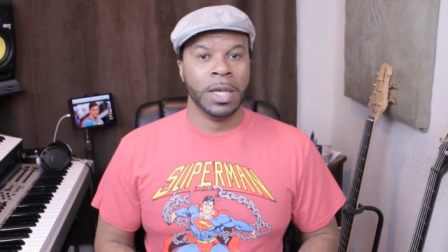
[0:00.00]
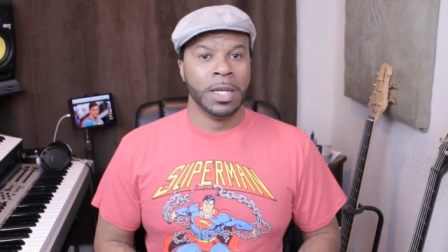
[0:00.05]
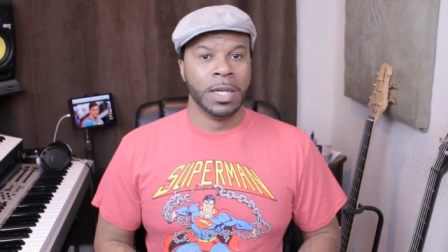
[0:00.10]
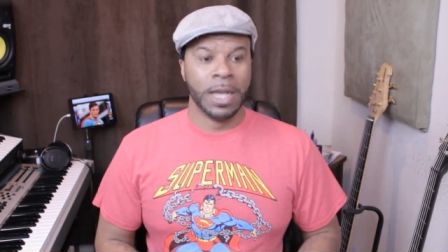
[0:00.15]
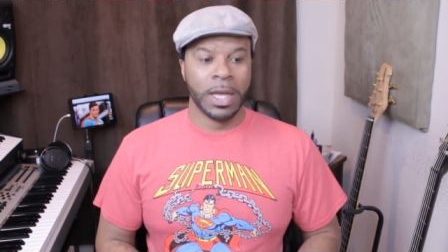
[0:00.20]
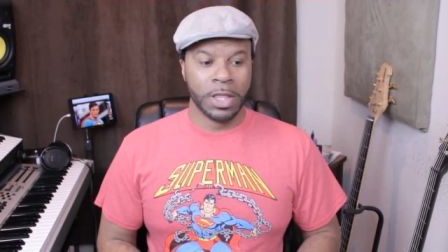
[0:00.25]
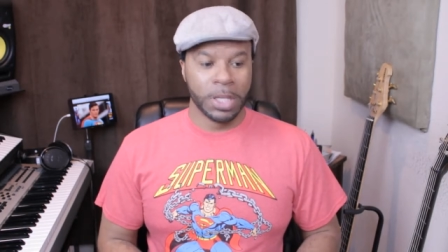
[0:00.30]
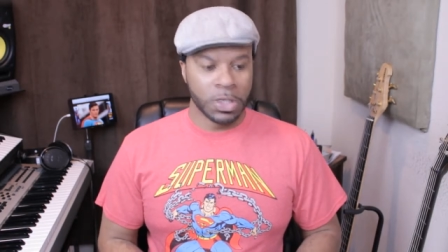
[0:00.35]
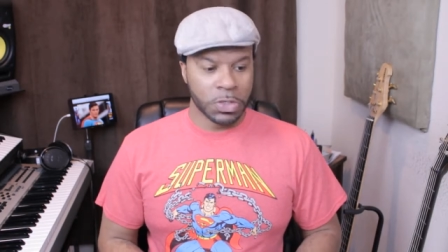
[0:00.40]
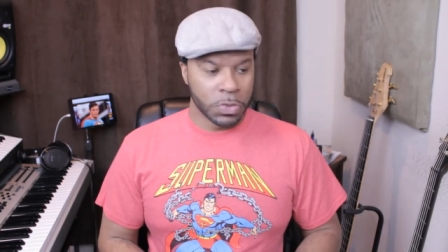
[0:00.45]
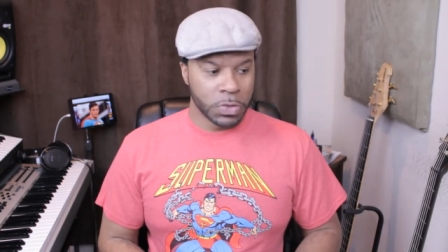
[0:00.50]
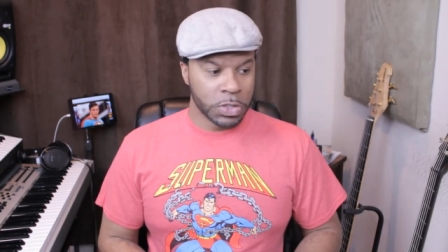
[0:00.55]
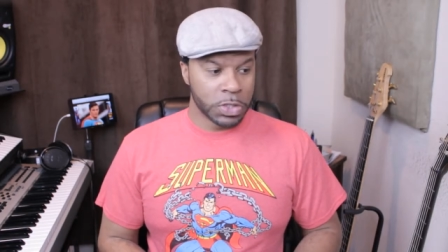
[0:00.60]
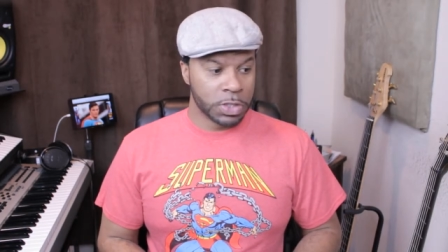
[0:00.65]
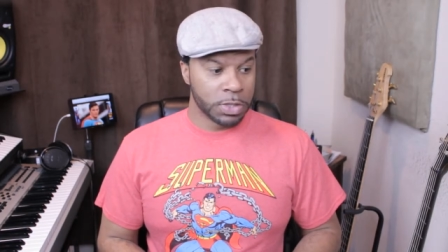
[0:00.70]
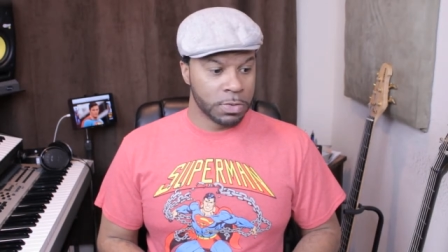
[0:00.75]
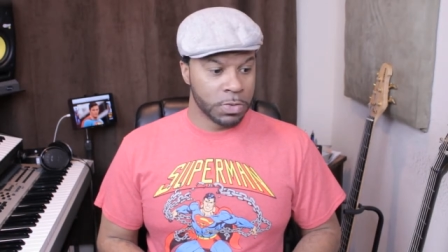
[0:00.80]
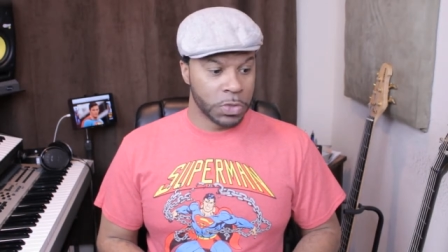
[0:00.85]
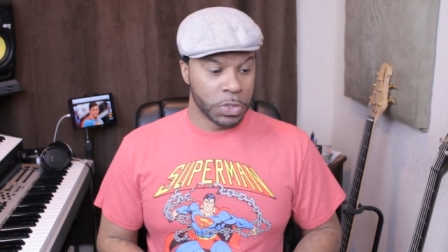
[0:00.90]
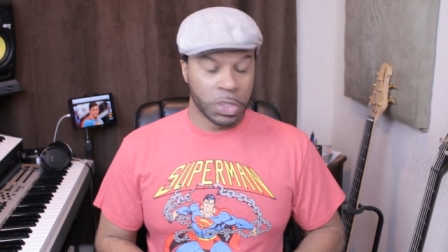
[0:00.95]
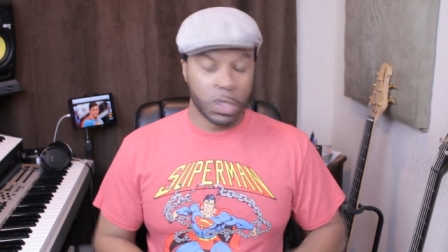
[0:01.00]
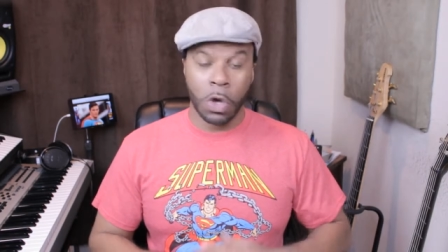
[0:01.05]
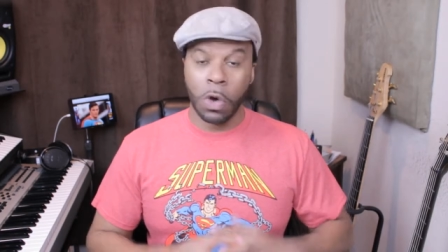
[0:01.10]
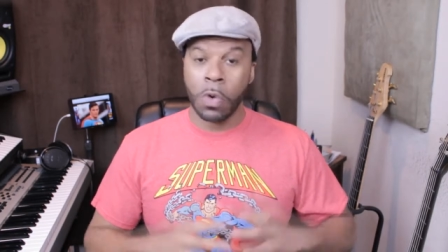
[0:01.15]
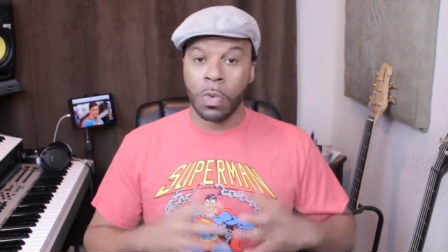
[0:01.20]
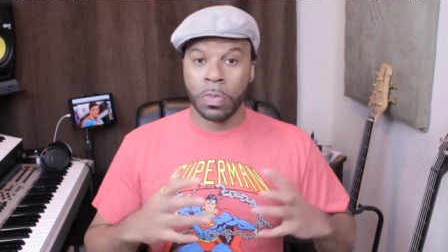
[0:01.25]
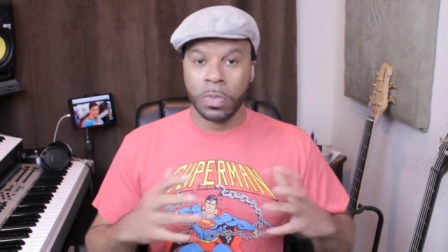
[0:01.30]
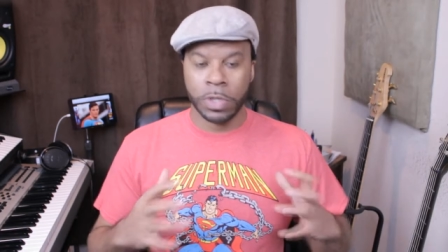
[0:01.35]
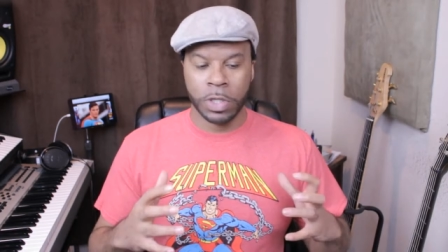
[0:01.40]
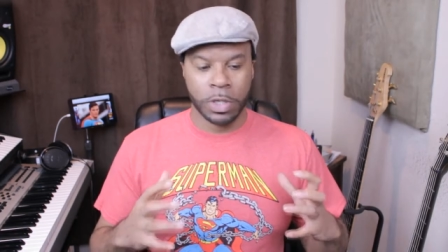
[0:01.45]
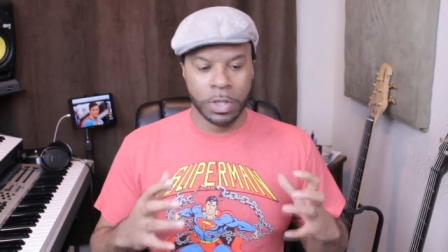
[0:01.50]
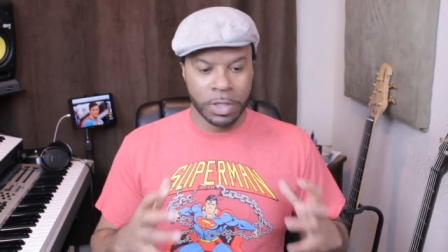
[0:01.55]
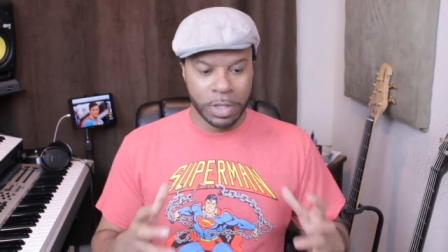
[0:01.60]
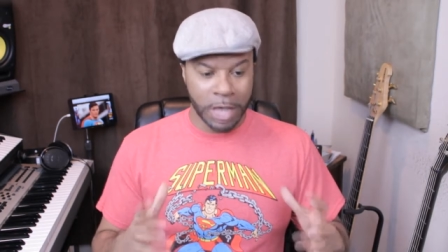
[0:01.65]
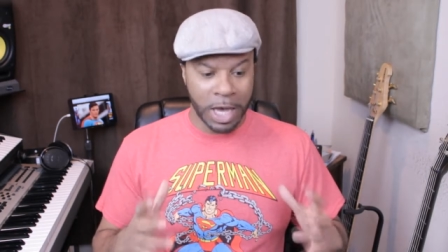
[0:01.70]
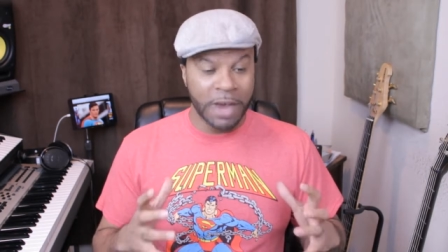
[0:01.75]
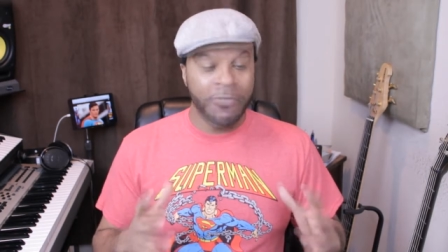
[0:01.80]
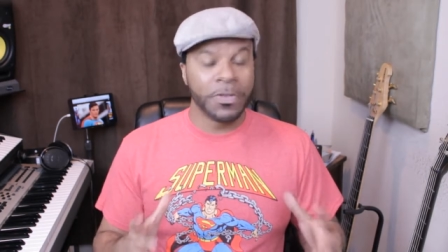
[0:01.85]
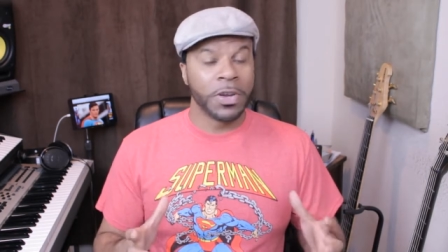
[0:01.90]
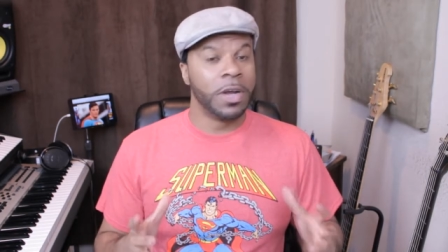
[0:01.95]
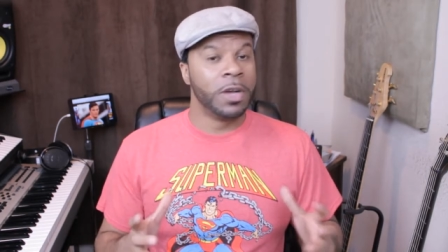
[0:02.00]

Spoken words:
Now, this was so, you have